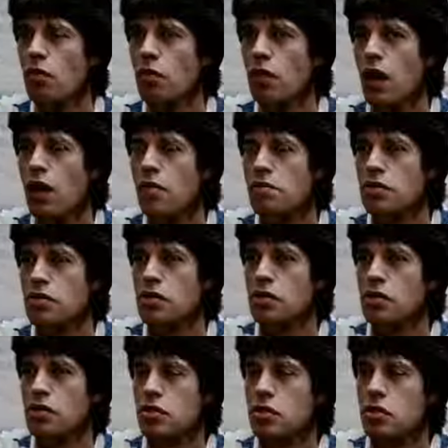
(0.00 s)
we hope to
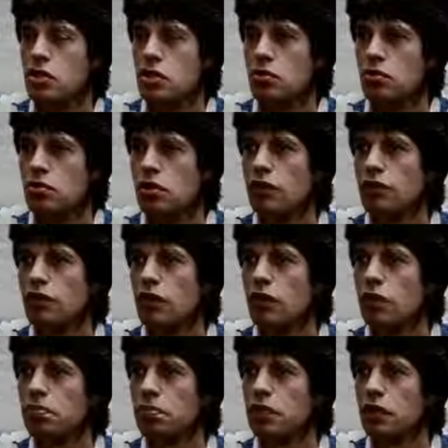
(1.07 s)
to a short tour of
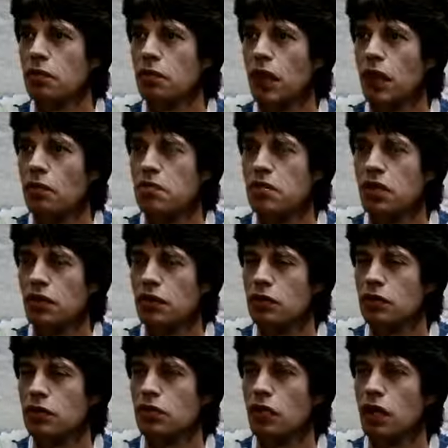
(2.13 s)
Europe and then we hope to come to
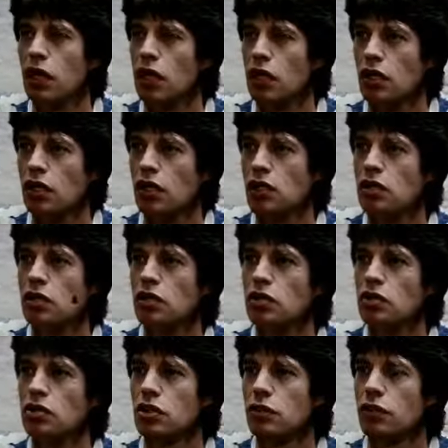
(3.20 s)
Australia.
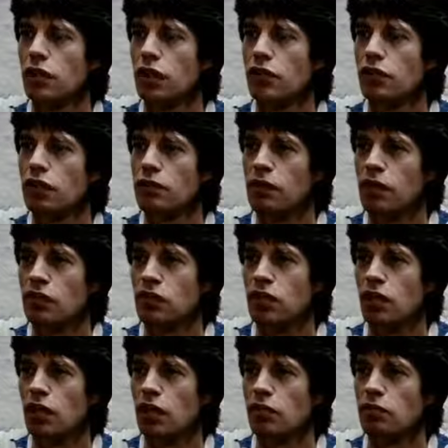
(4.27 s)
So we'd like very much to
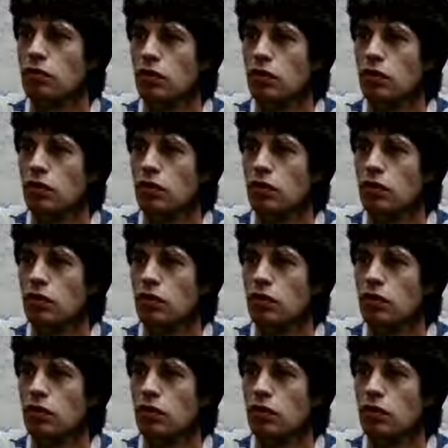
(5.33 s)
come.